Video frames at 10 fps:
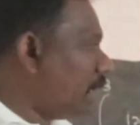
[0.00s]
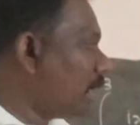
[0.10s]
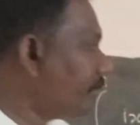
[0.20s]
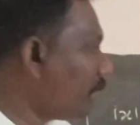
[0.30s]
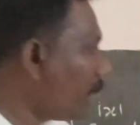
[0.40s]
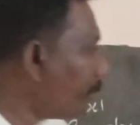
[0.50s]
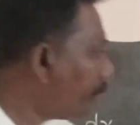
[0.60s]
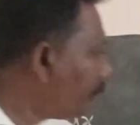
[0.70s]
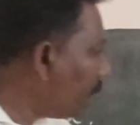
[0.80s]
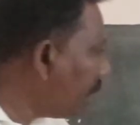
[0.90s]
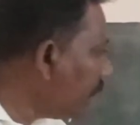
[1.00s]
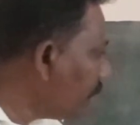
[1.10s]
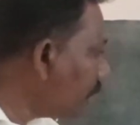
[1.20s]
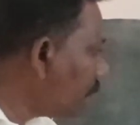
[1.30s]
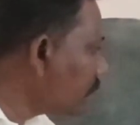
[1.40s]
And if I am
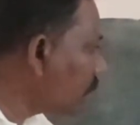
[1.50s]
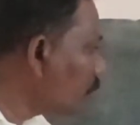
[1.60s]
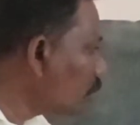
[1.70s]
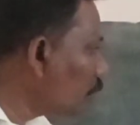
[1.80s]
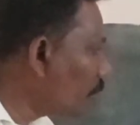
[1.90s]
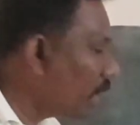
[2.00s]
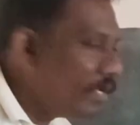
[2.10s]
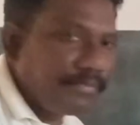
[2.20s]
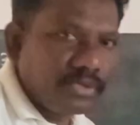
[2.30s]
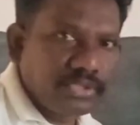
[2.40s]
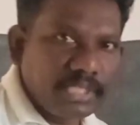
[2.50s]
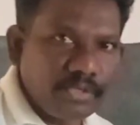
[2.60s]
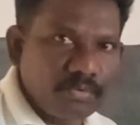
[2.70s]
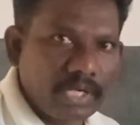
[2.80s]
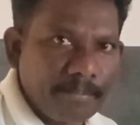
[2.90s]
plugging this absolute value function
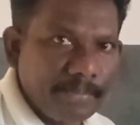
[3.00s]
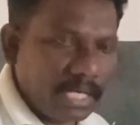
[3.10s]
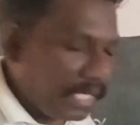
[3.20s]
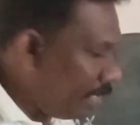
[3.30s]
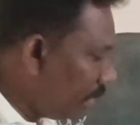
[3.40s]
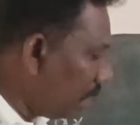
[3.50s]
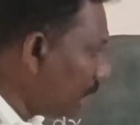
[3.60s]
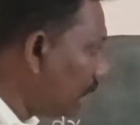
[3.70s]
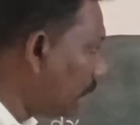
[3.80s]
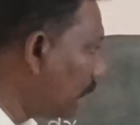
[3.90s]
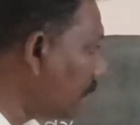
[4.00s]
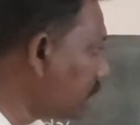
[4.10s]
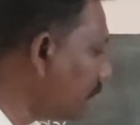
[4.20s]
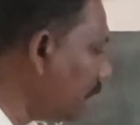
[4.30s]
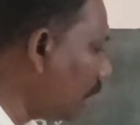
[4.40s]
into the number line,
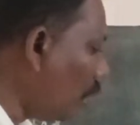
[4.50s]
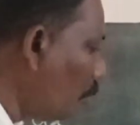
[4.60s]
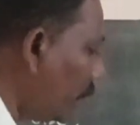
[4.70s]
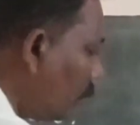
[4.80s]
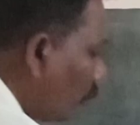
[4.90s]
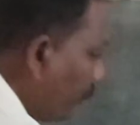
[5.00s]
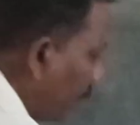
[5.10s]
let's see how it would